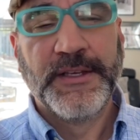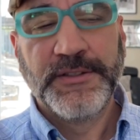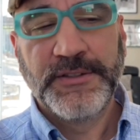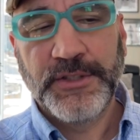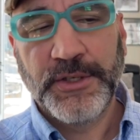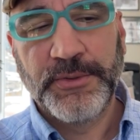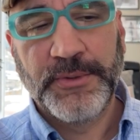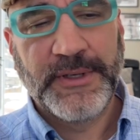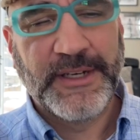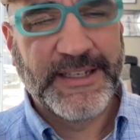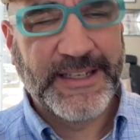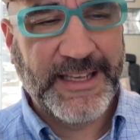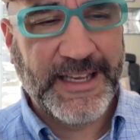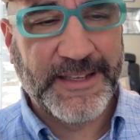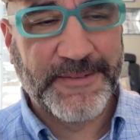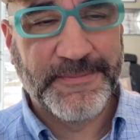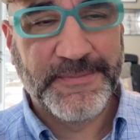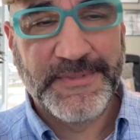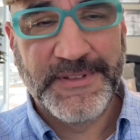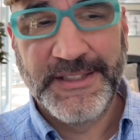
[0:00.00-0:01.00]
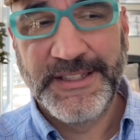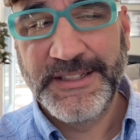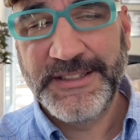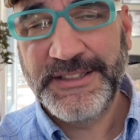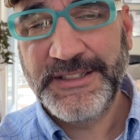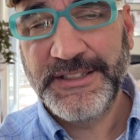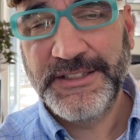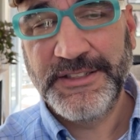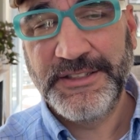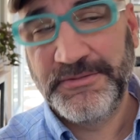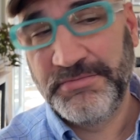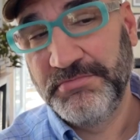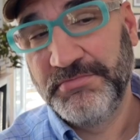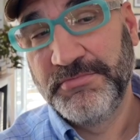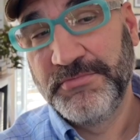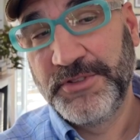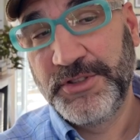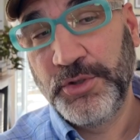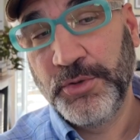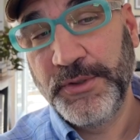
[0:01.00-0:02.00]
So again, this is
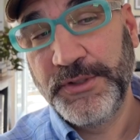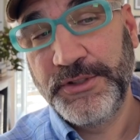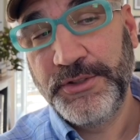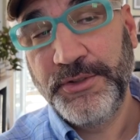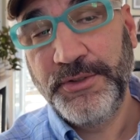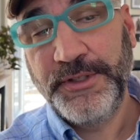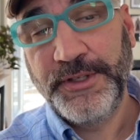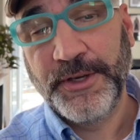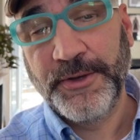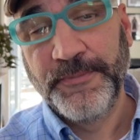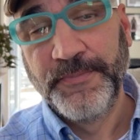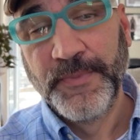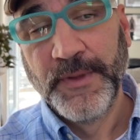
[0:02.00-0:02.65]
Story Studio.